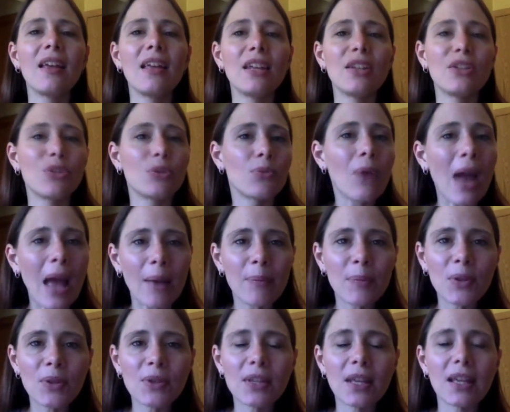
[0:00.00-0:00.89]
into
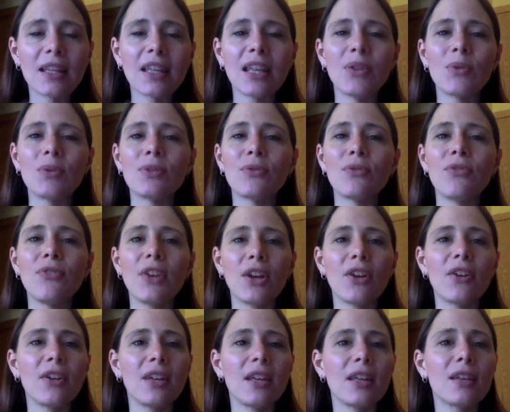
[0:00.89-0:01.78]
rap music. He was
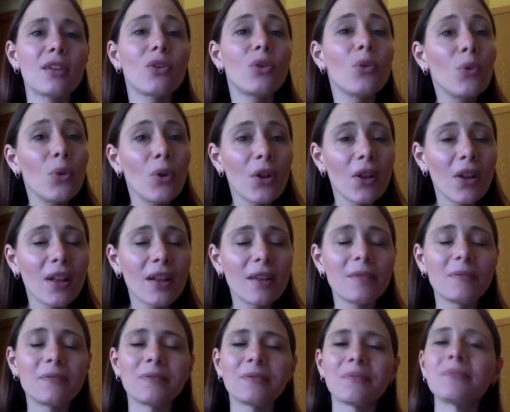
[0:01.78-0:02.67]
very
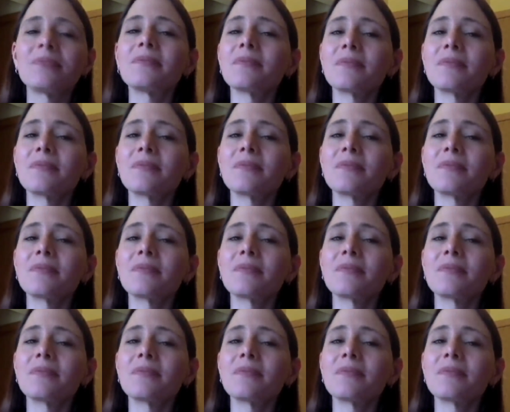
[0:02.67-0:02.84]
cool.